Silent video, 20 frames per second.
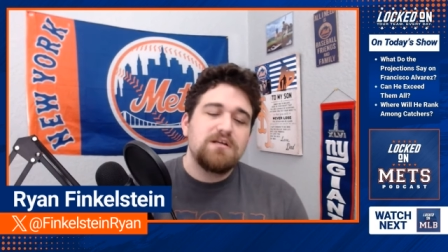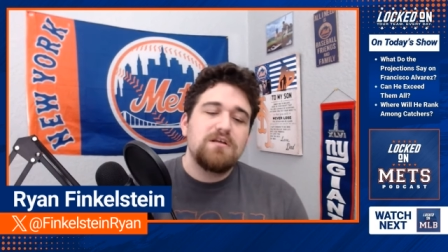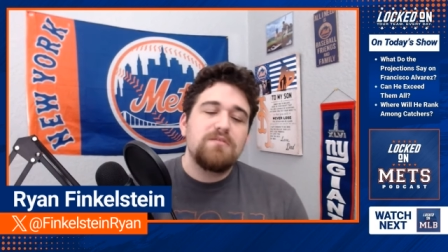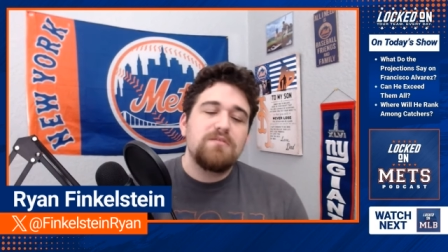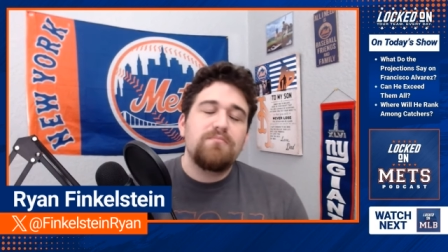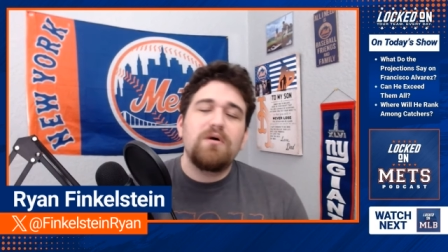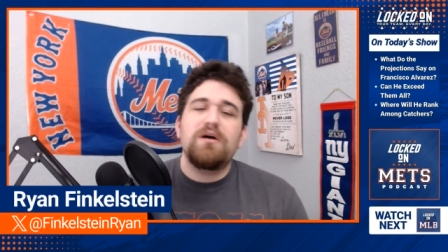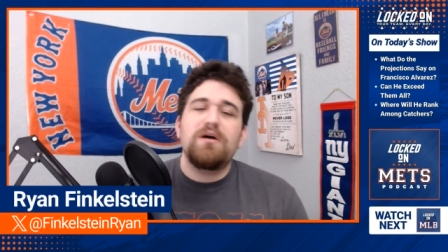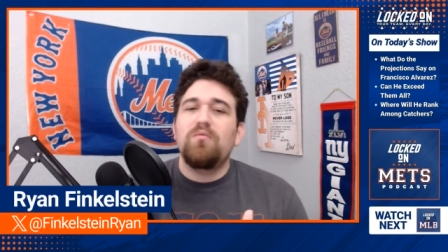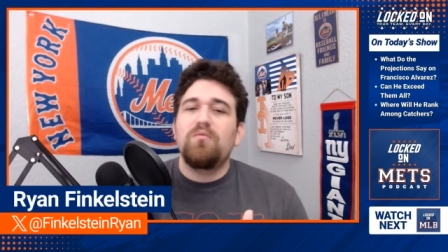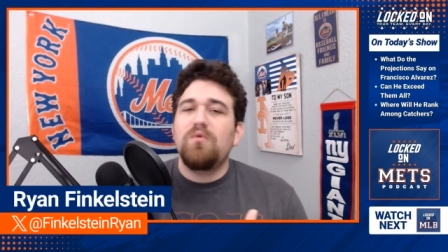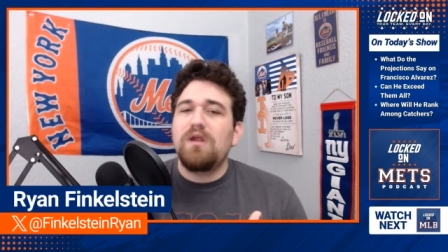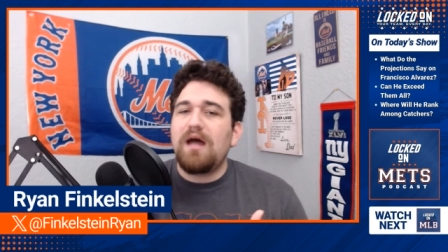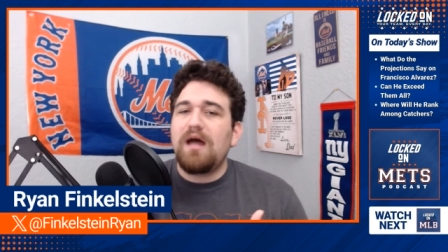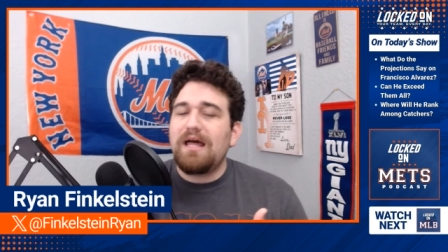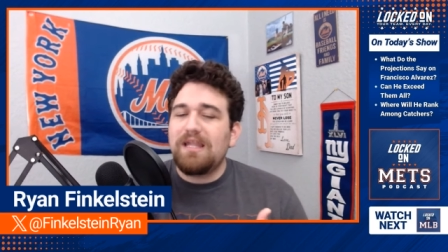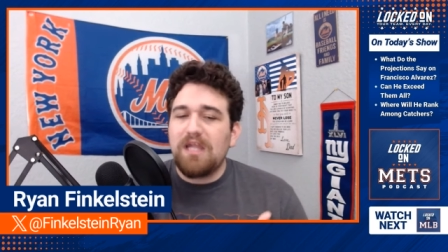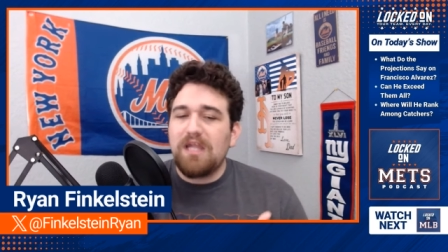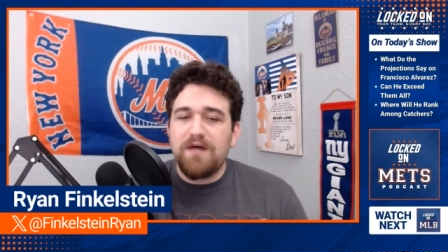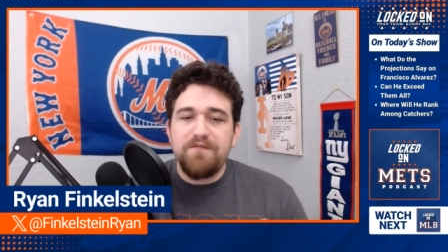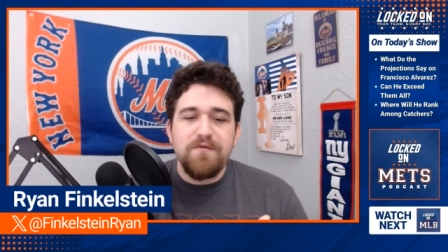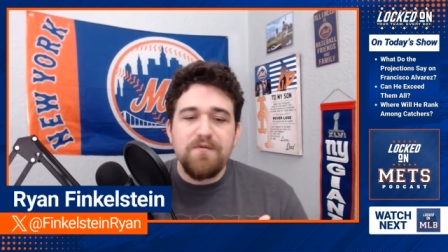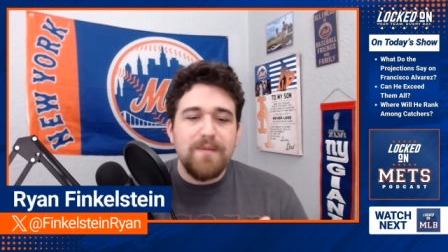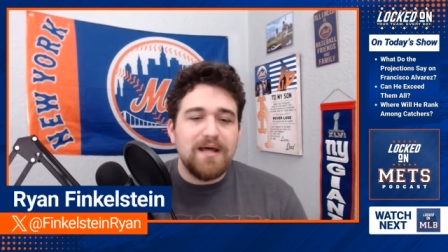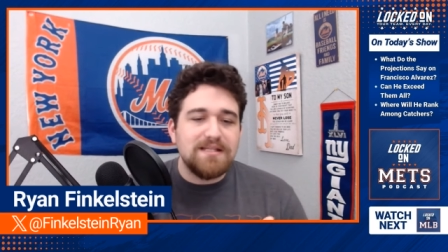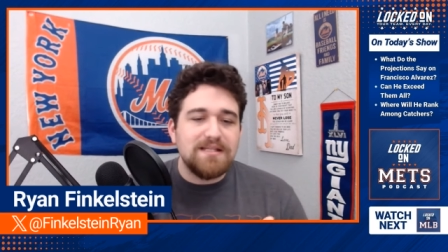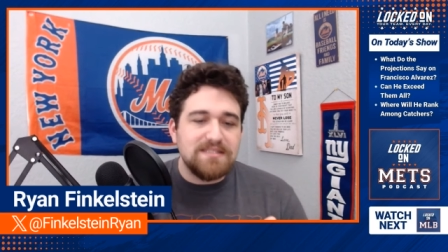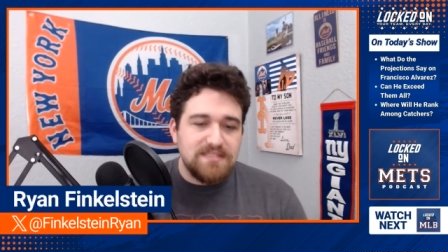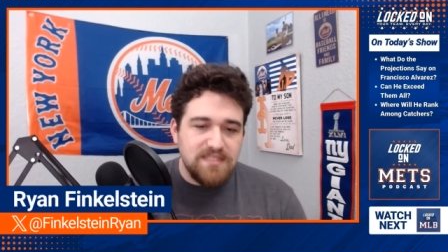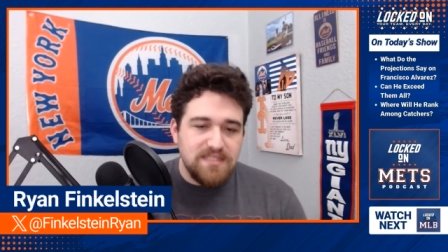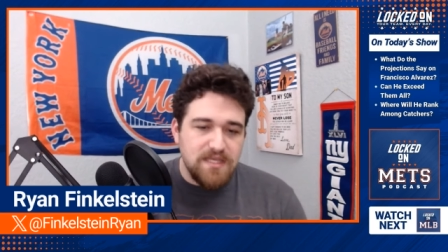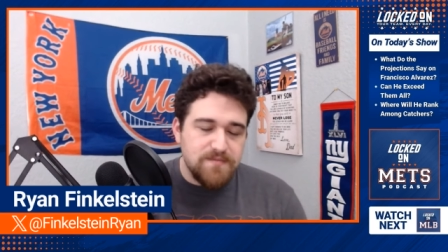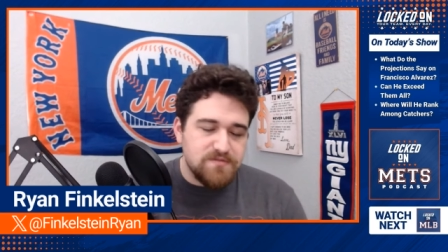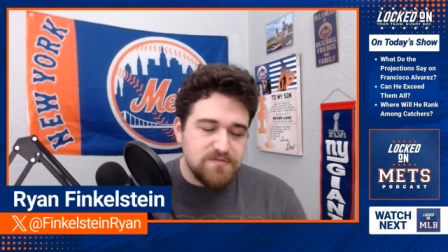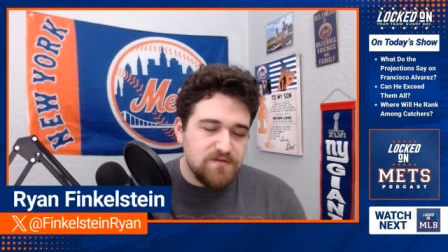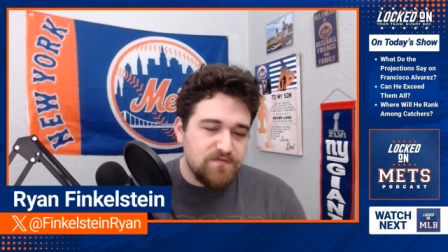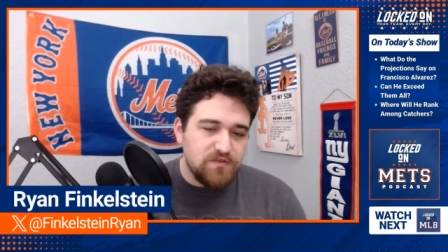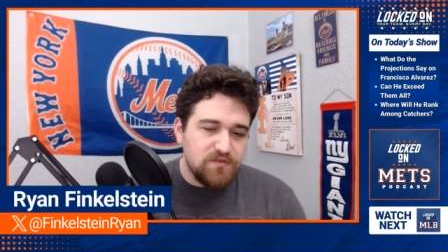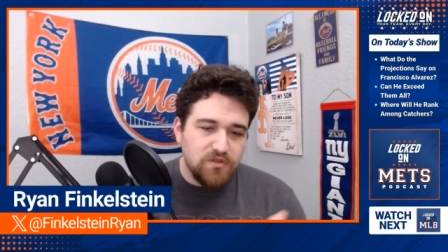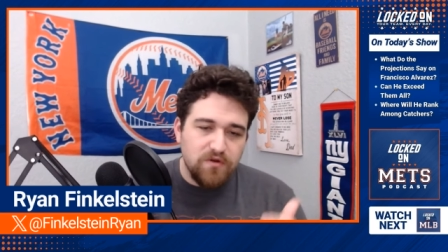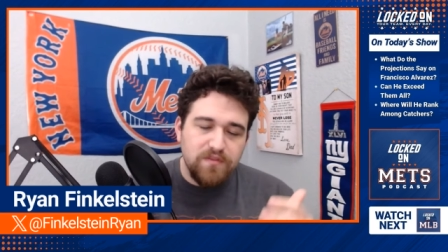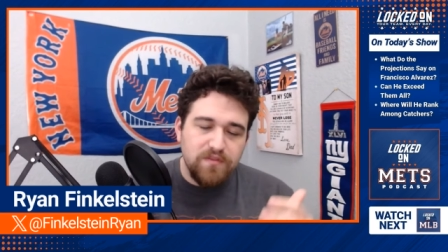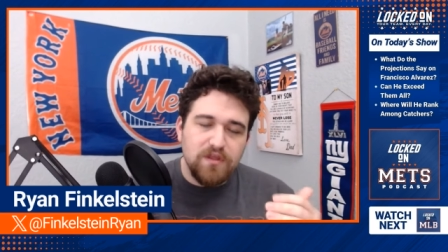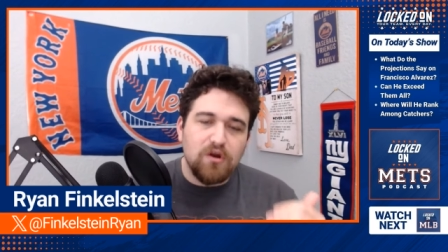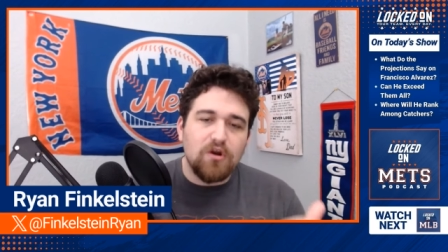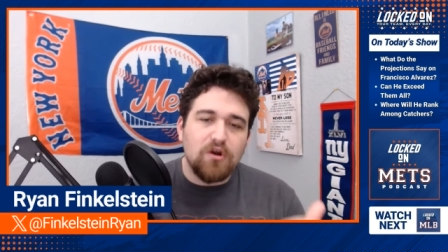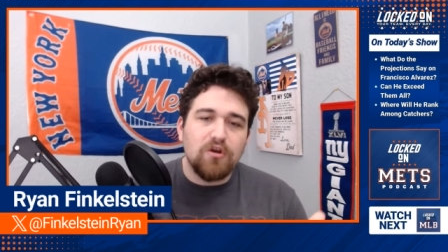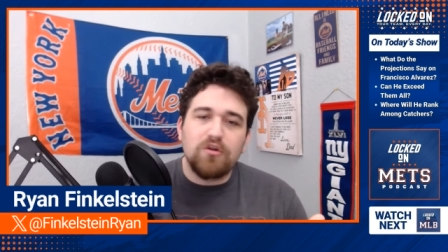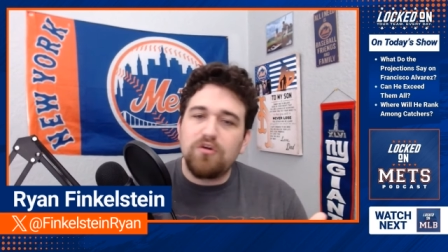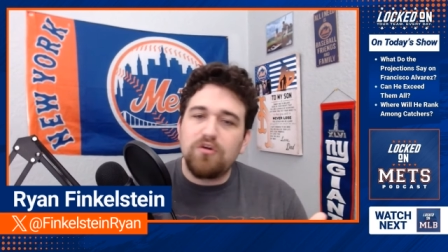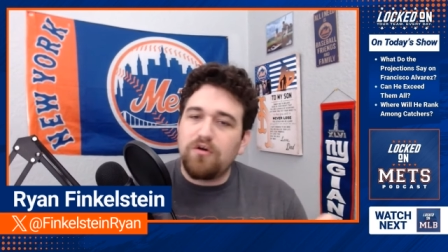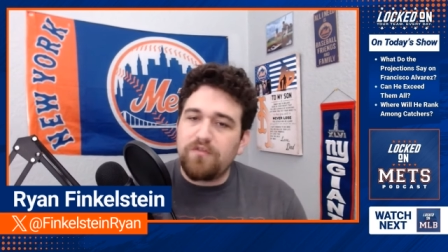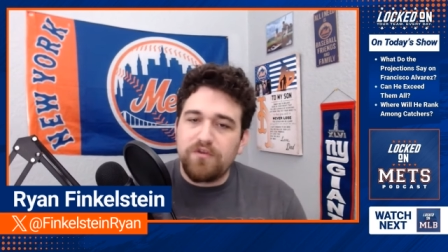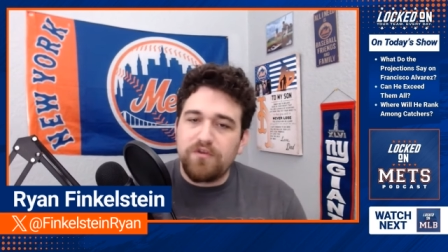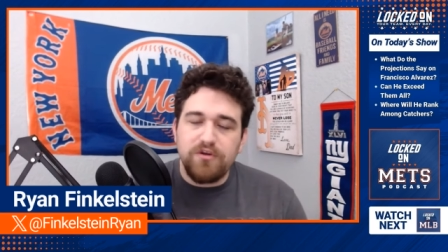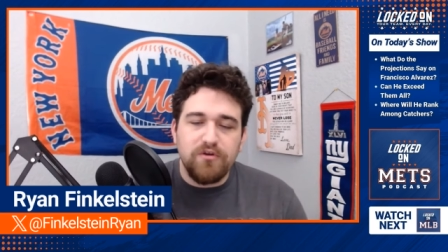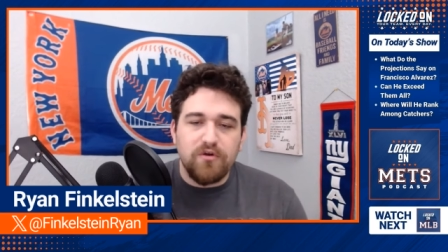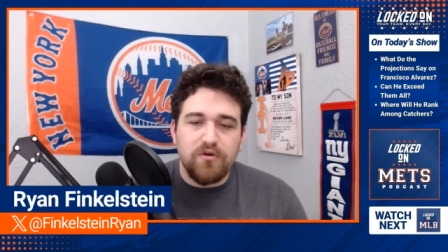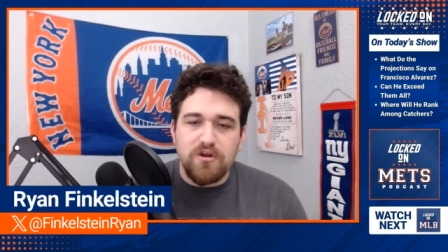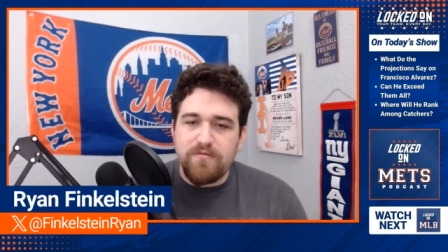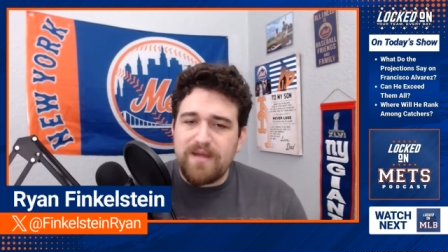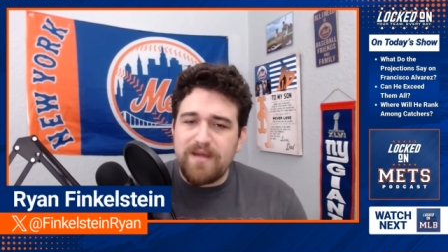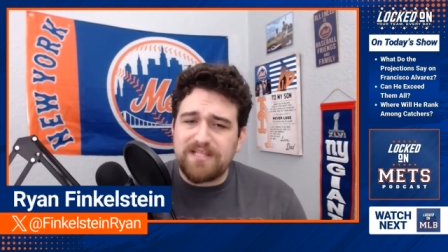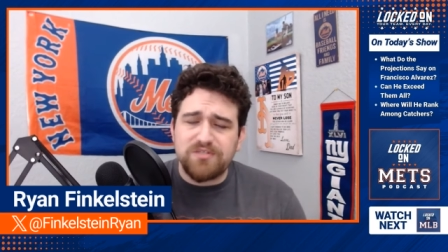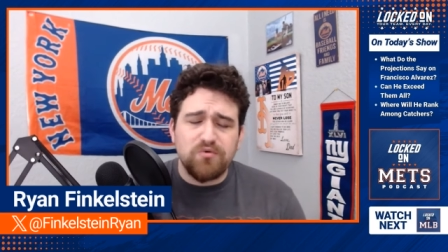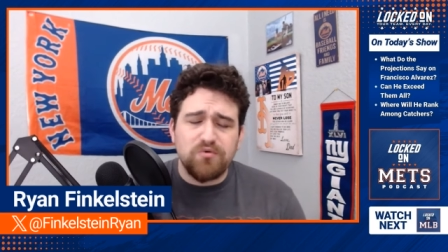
But what I love about Zips, if you go to the article on the New York Mets,